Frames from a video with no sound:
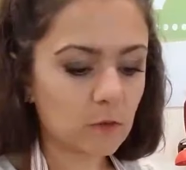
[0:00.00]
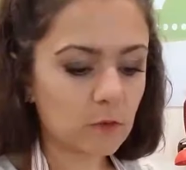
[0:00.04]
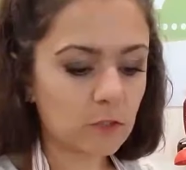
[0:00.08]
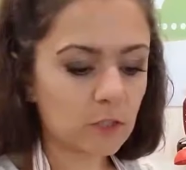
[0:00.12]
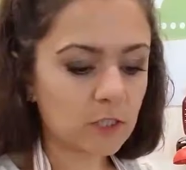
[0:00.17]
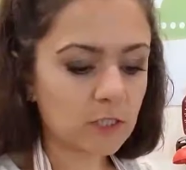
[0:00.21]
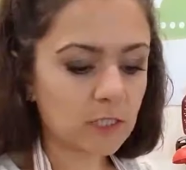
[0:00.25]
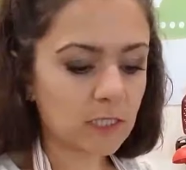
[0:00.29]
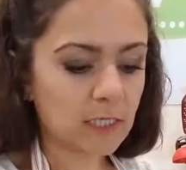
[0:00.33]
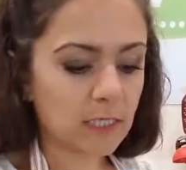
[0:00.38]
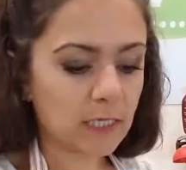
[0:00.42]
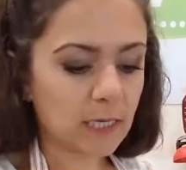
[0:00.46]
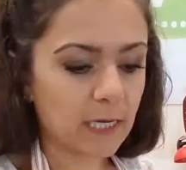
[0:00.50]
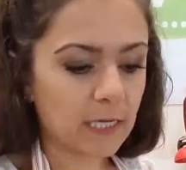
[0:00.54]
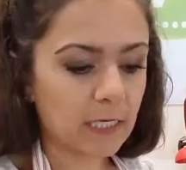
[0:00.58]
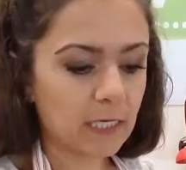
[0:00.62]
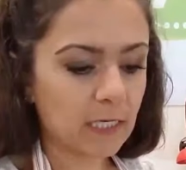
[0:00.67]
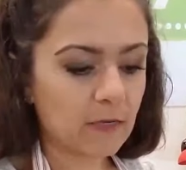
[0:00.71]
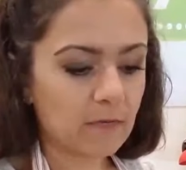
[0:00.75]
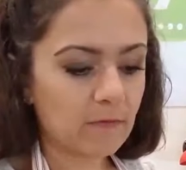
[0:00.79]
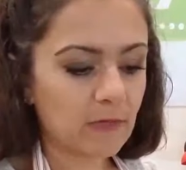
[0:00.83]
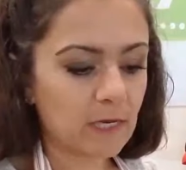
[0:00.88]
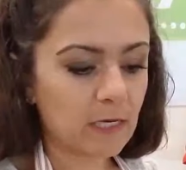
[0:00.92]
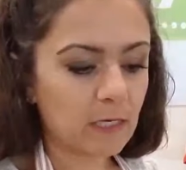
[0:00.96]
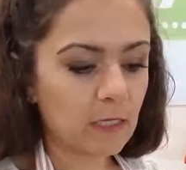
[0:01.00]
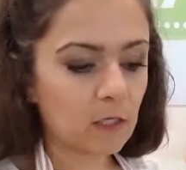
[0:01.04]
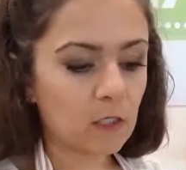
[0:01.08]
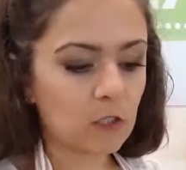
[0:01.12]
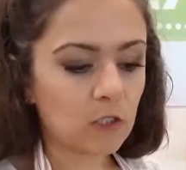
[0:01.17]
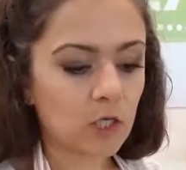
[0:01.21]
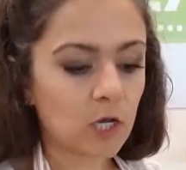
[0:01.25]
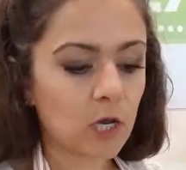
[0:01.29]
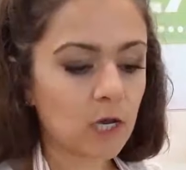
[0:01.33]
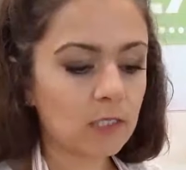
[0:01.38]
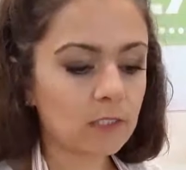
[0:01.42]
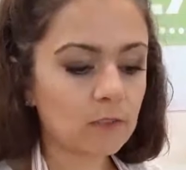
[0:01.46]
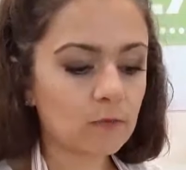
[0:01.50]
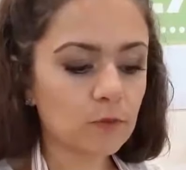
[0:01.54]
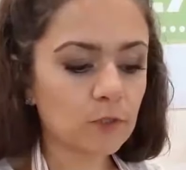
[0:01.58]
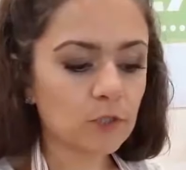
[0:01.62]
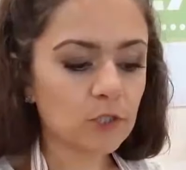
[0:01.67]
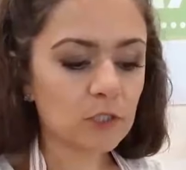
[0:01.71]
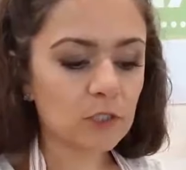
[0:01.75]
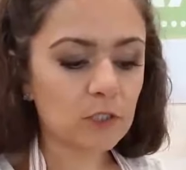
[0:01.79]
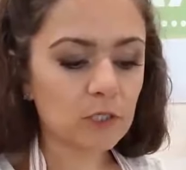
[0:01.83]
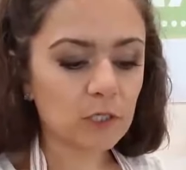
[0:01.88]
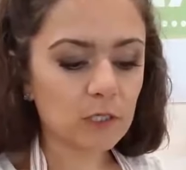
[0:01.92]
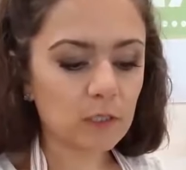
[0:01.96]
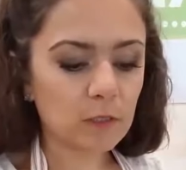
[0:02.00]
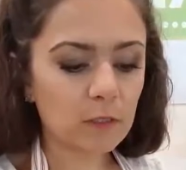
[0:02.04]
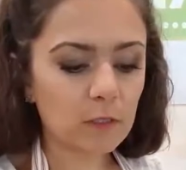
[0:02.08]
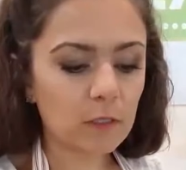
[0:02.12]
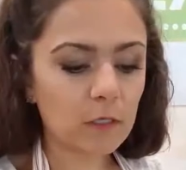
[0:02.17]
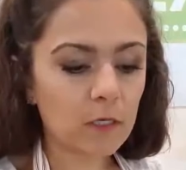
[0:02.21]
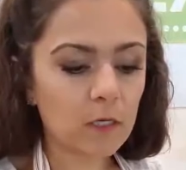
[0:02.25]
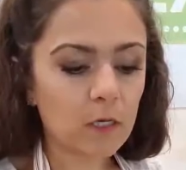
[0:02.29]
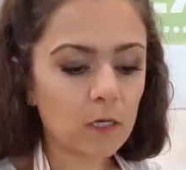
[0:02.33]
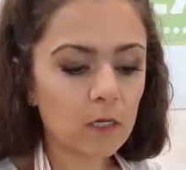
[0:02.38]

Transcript: we're just gonna kind of give that a little toss. We're just gonna